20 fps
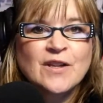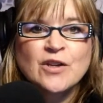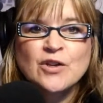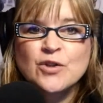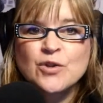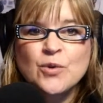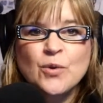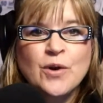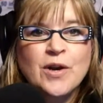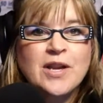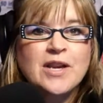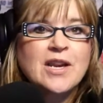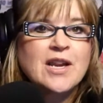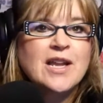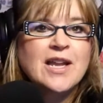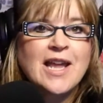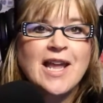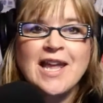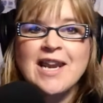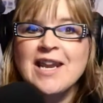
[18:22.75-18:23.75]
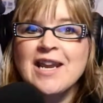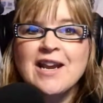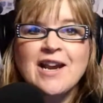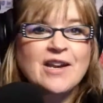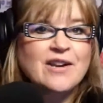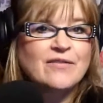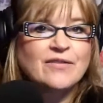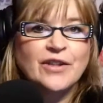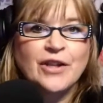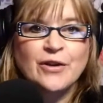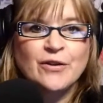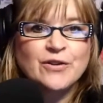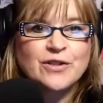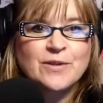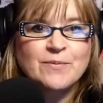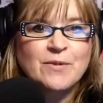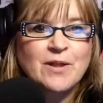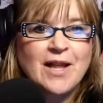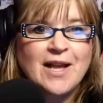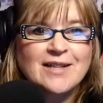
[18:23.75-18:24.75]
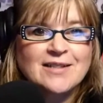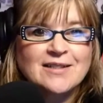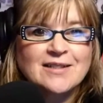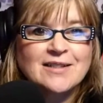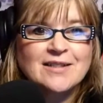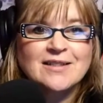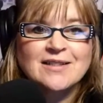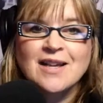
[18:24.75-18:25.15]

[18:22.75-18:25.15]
join any kind of leadership classes.